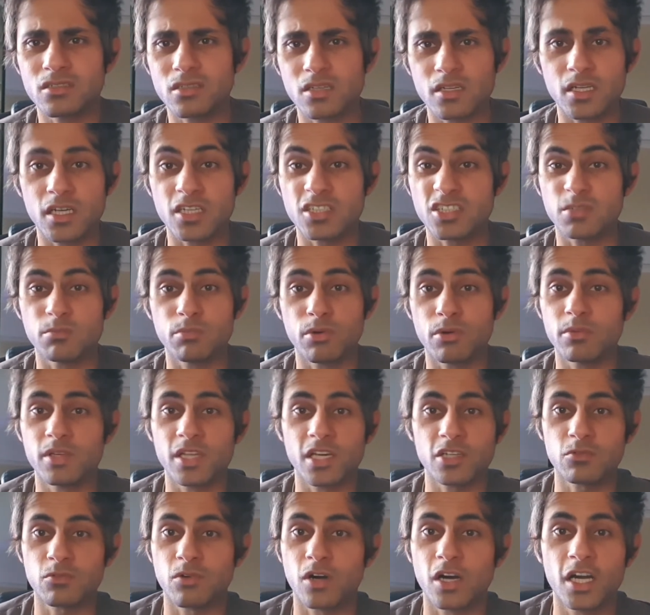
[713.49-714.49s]
and actually probably
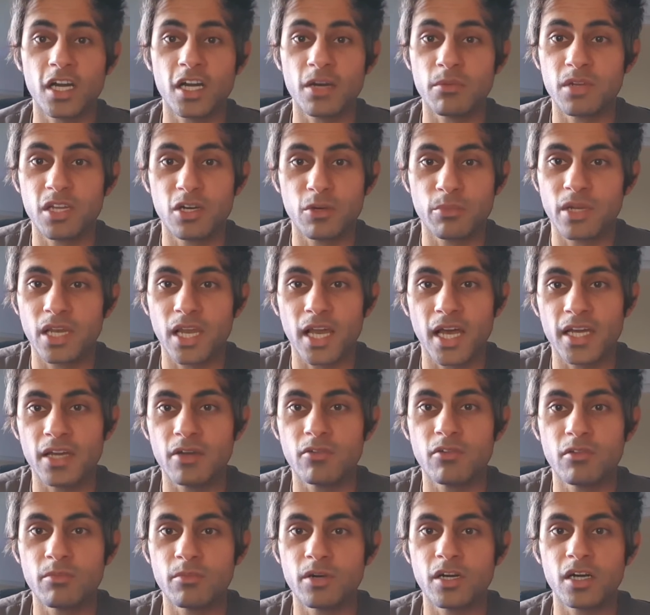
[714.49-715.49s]
that's why I'm a little bit late
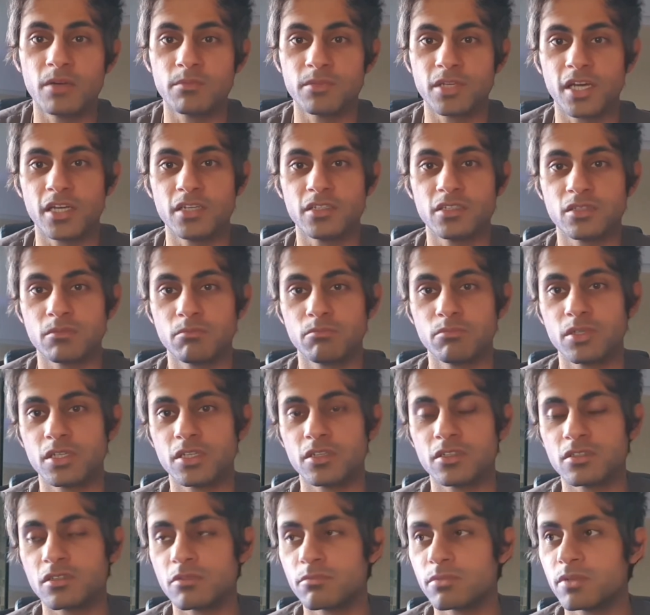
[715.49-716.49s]
with my updates,
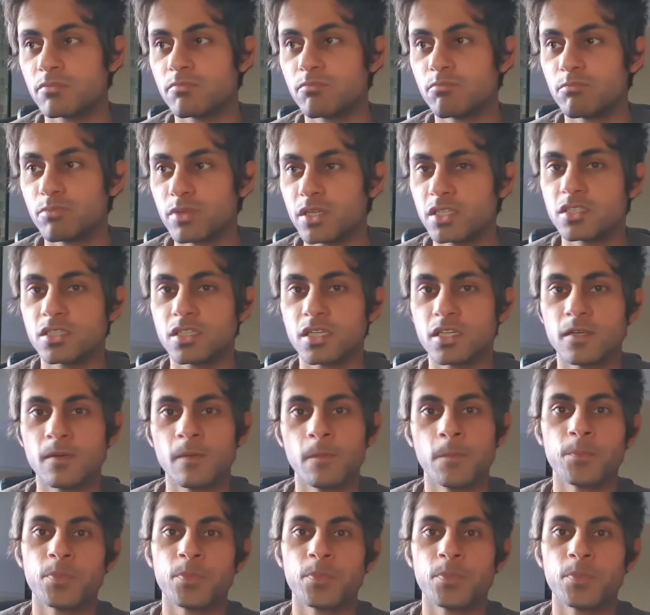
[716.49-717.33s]
because I've been busy